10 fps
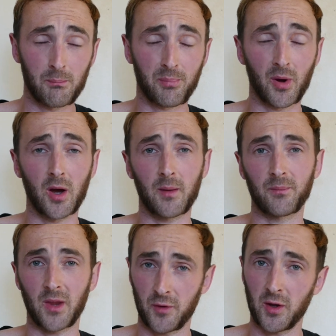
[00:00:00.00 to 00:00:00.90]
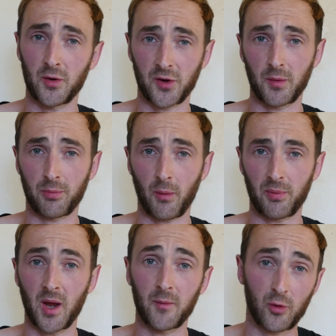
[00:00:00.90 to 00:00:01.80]
but if you're using the proper
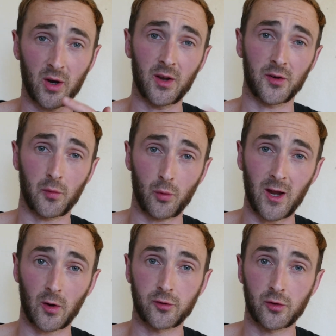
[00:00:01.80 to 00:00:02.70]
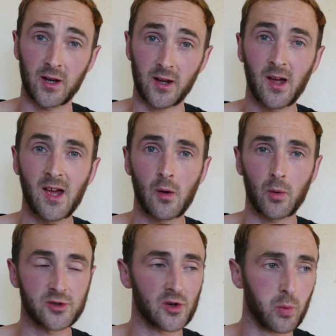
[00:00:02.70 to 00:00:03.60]
name for it, it's a rail trick,
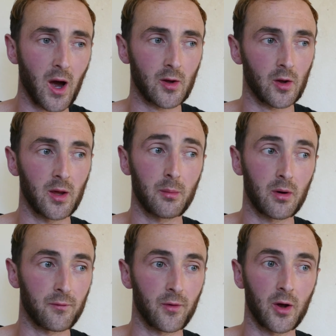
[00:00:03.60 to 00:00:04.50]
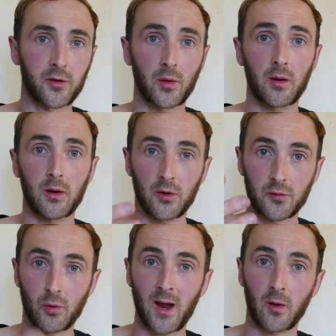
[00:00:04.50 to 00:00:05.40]
which is why you'll hear me refer to it as
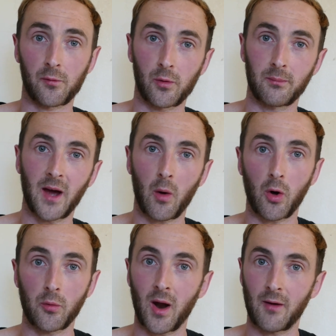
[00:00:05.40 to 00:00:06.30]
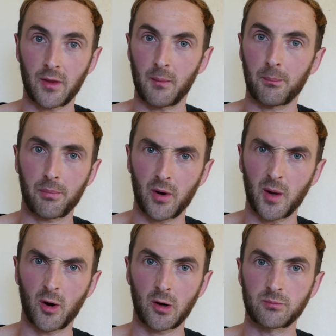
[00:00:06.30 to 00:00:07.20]
rail from now on rather than
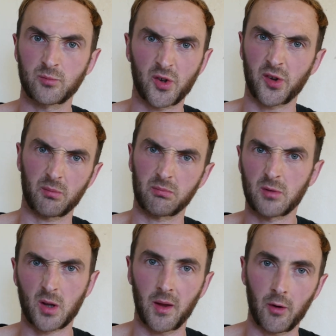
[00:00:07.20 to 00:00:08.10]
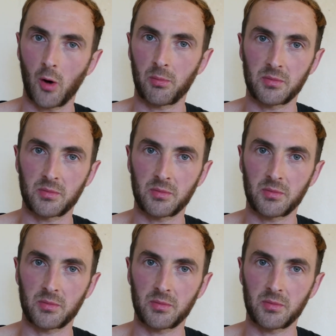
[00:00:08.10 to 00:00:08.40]
Primo, just to clear it up a